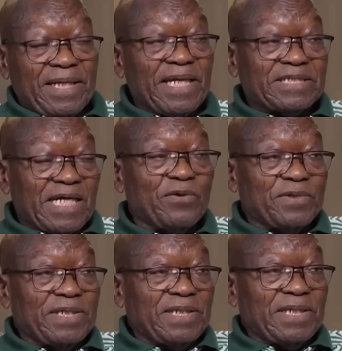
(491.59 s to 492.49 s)
to have
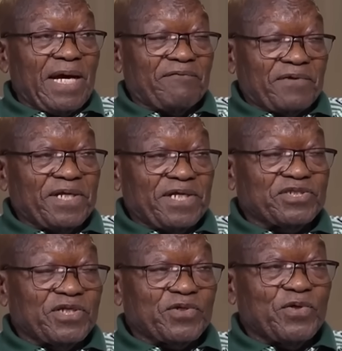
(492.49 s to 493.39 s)
corruption
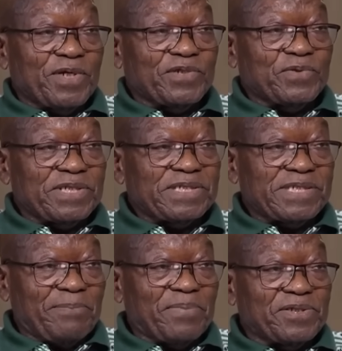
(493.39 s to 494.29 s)
charges against
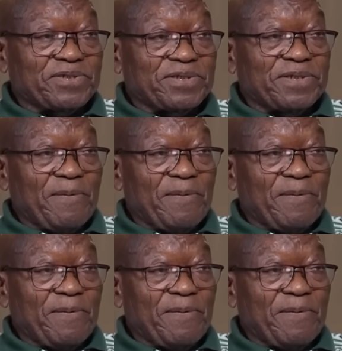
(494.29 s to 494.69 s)
him set